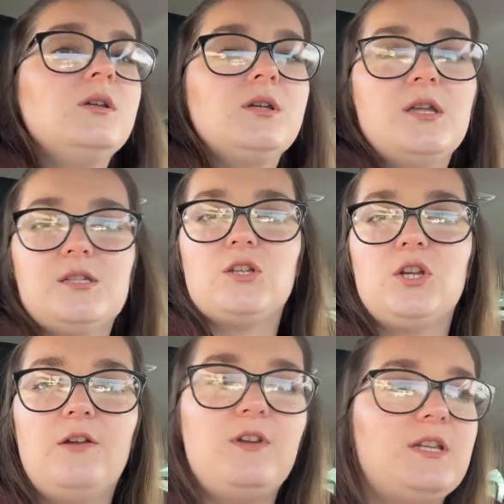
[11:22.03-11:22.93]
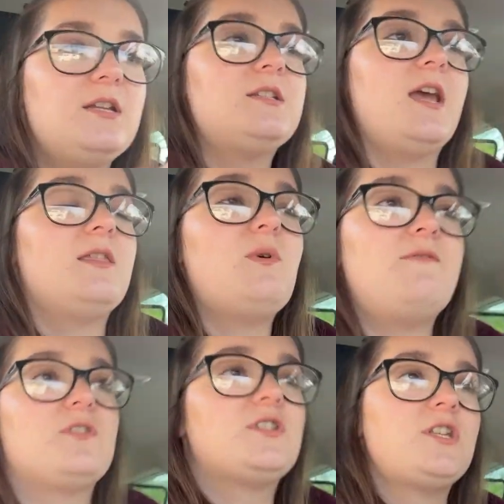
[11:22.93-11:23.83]
It's such a lovely day today. The
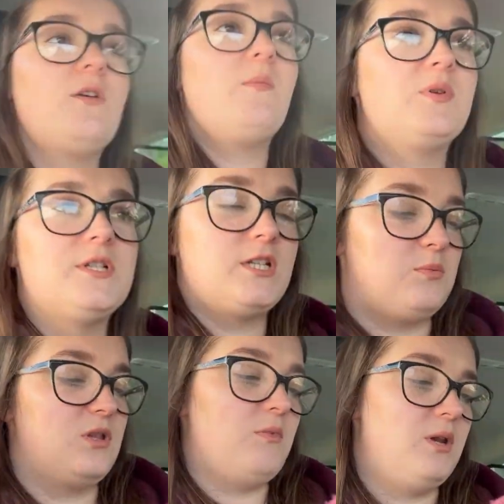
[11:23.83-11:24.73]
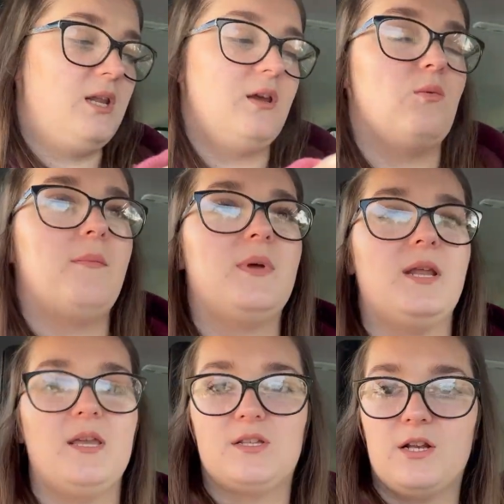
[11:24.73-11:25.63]
weather is so unpredictable at the minute. Like, one
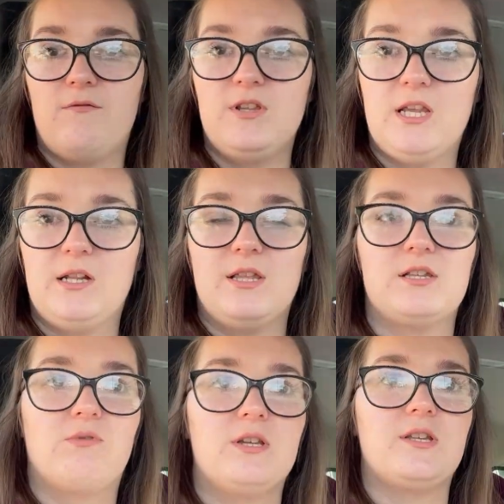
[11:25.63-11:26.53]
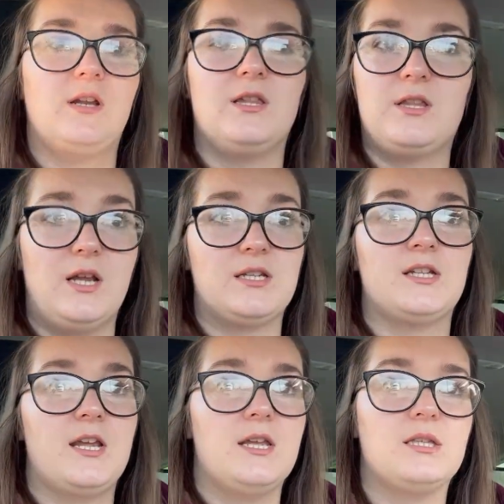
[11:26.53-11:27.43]
minute it's a lovely day like this, really sunny, and then the next
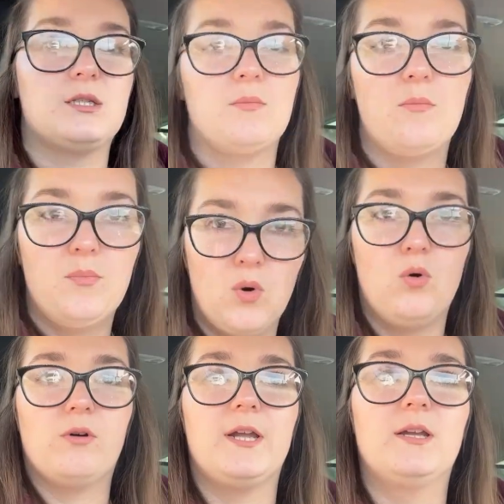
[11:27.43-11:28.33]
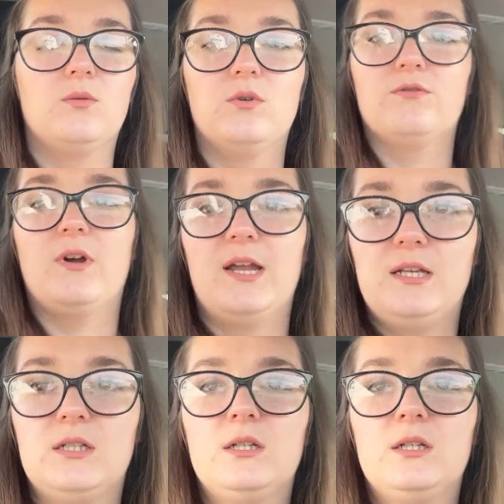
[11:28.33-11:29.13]
day it is pouring with rain.